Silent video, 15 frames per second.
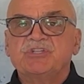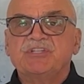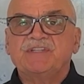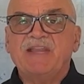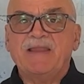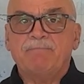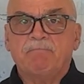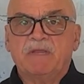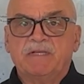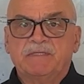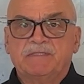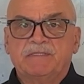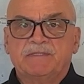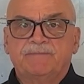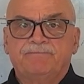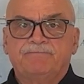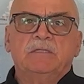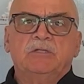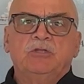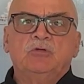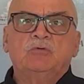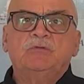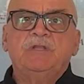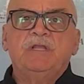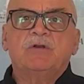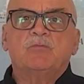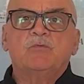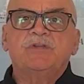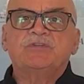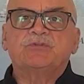statement. You'll need a
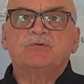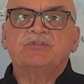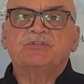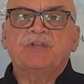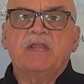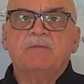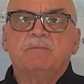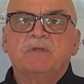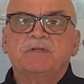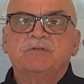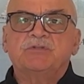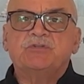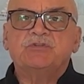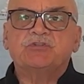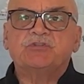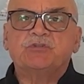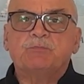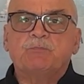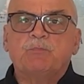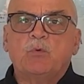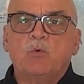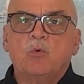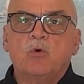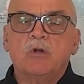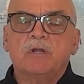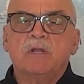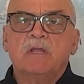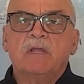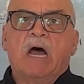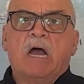research statement to
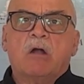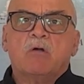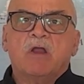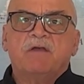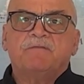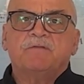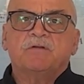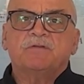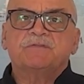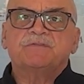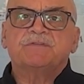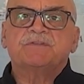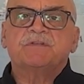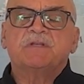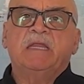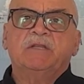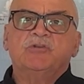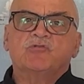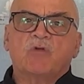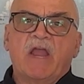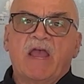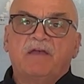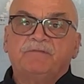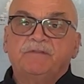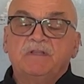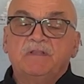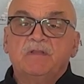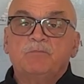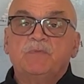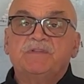support our efforts in
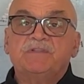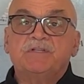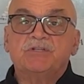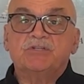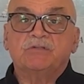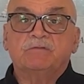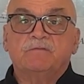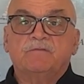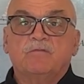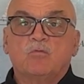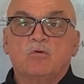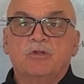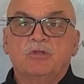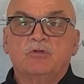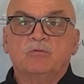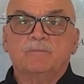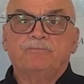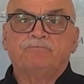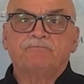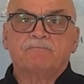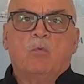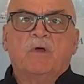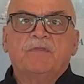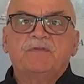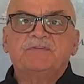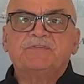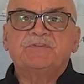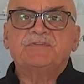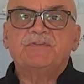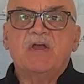drafting the petition for you. While
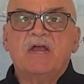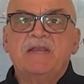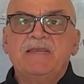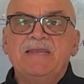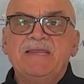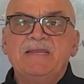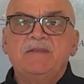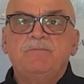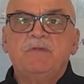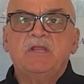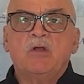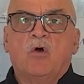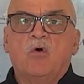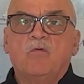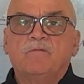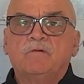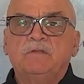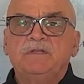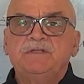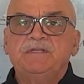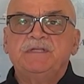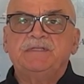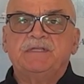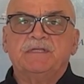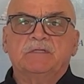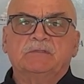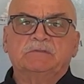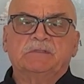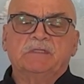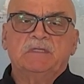this does not need to be overly
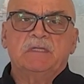detailed,